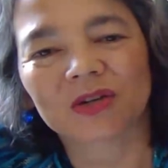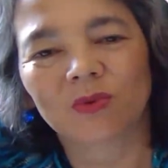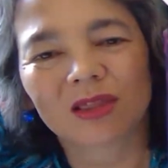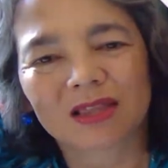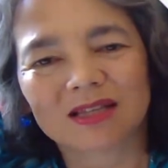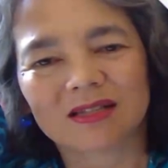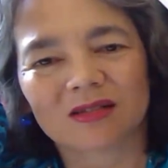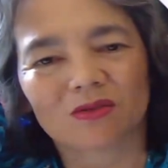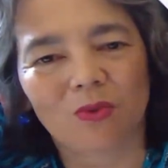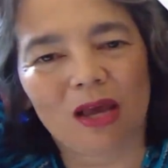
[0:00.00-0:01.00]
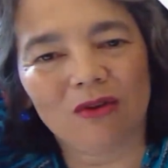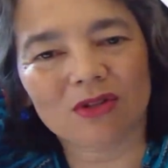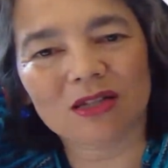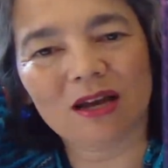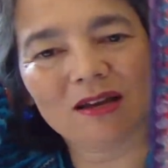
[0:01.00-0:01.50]
what this square
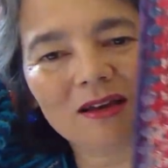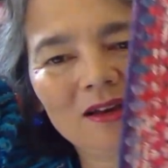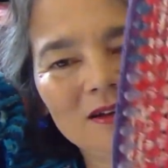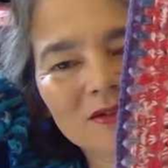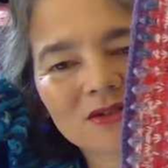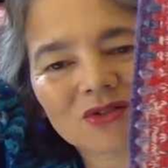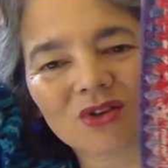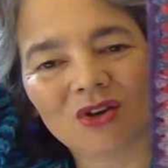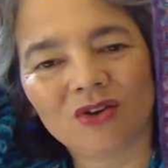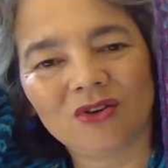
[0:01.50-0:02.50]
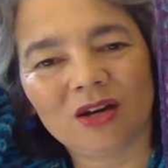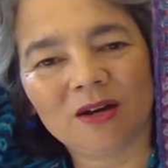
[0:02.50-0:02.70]
looks like. So